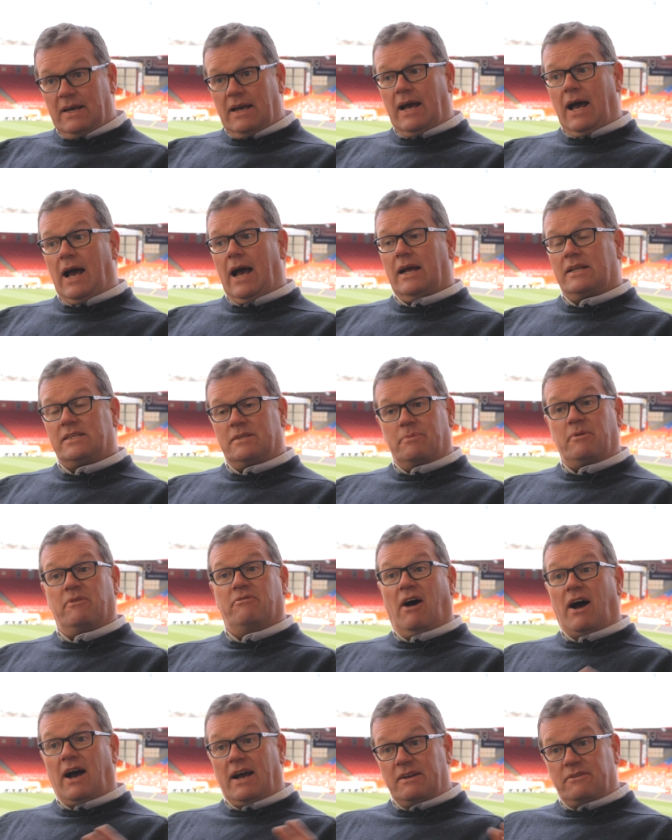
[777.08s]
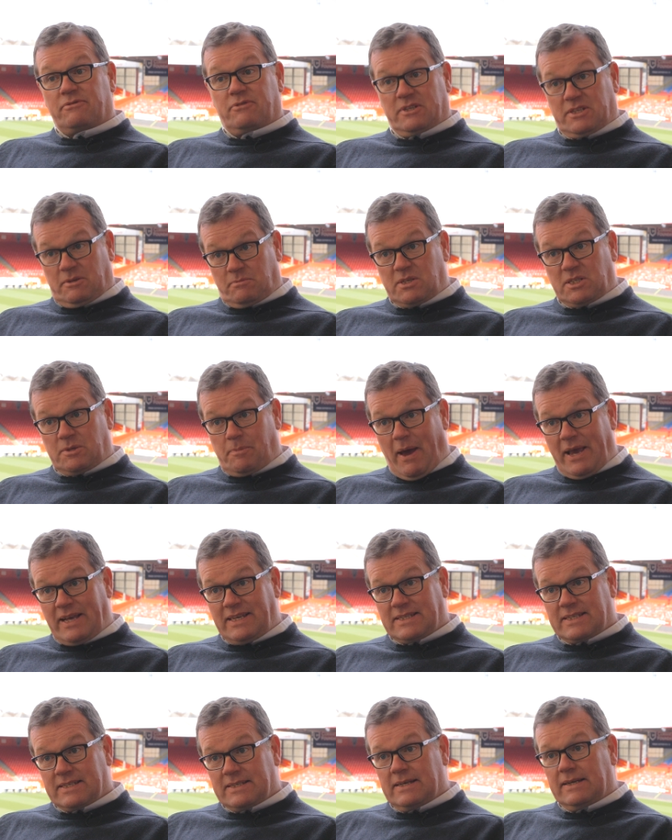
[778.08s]
uh, to provide for some
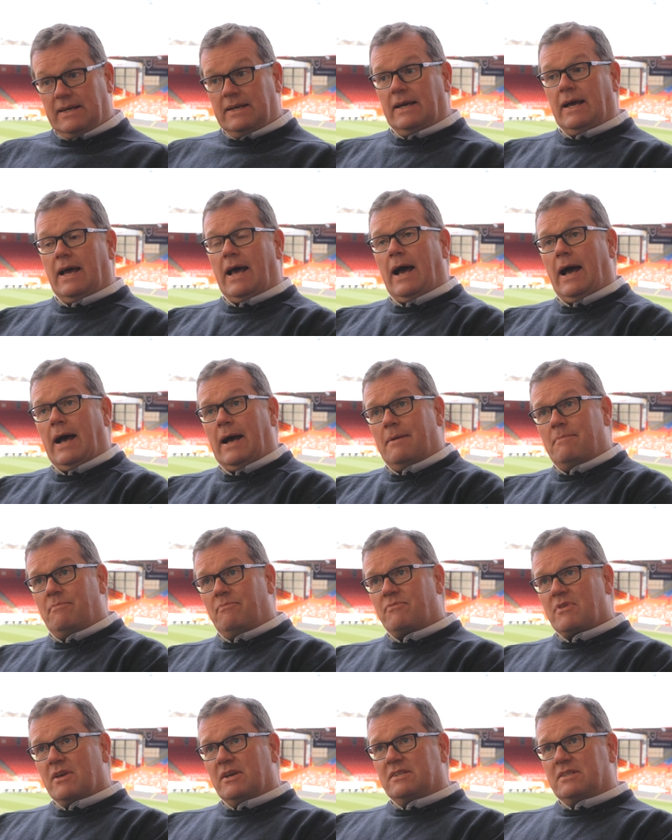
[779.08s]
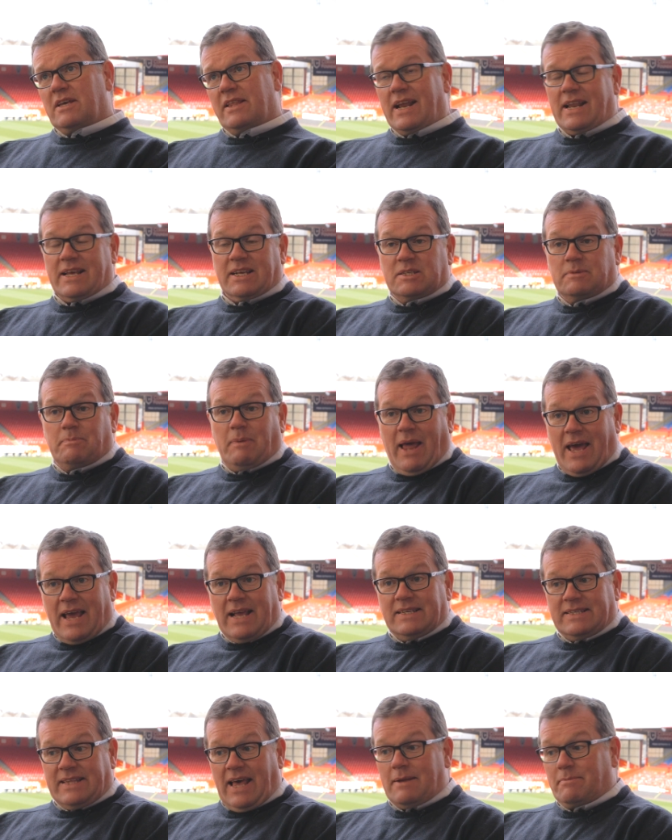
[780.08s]
space. Um, so that
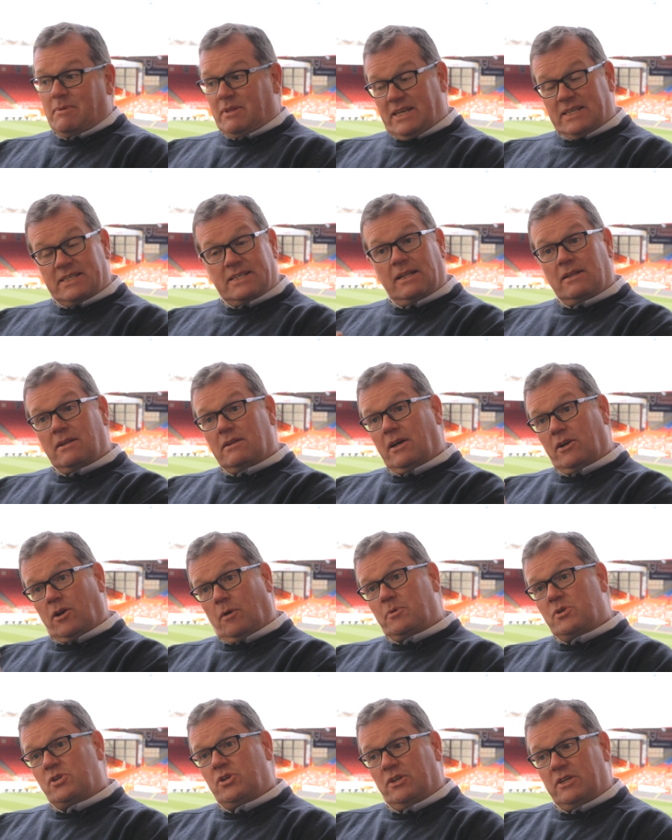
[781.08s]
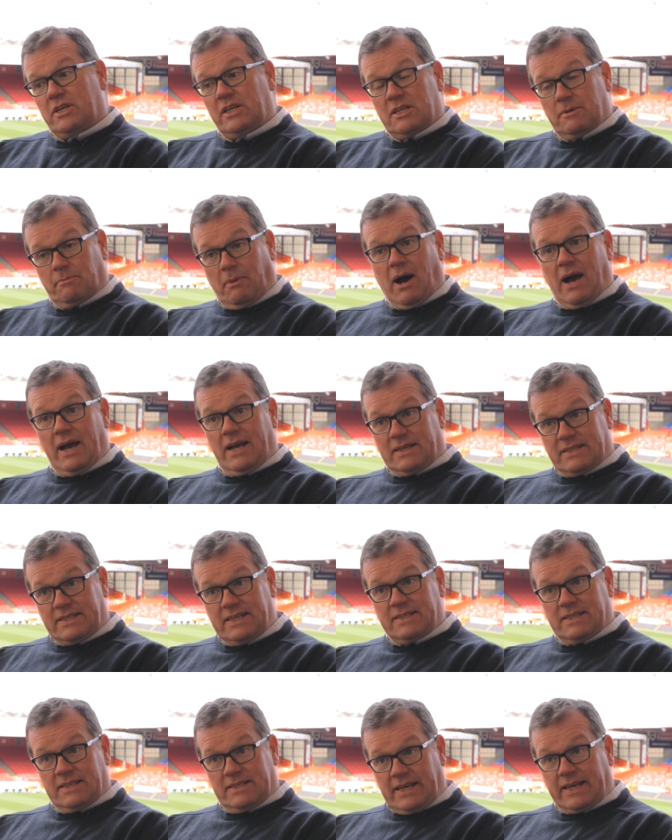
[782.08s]
explains that, but there's still an opportunity to buy a
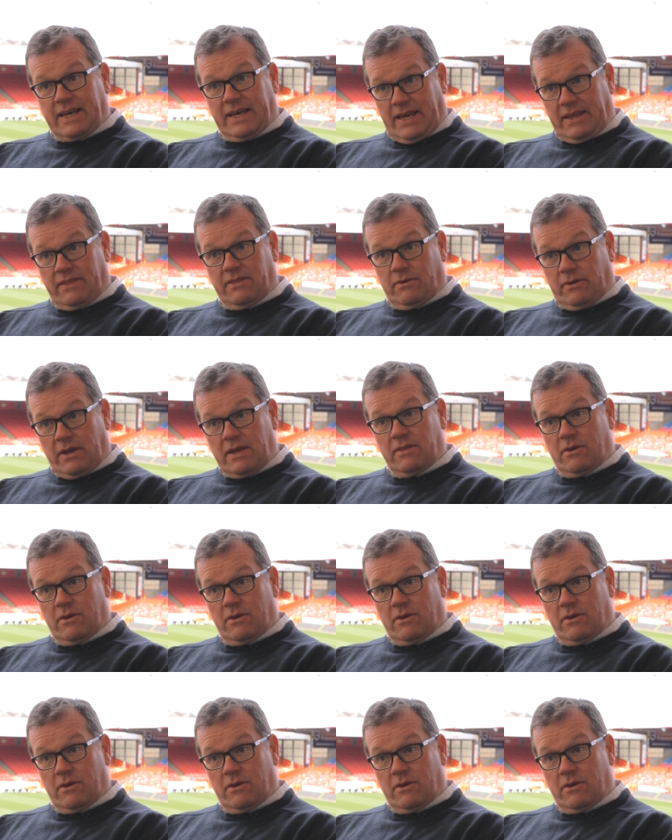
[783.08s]
season ticket in the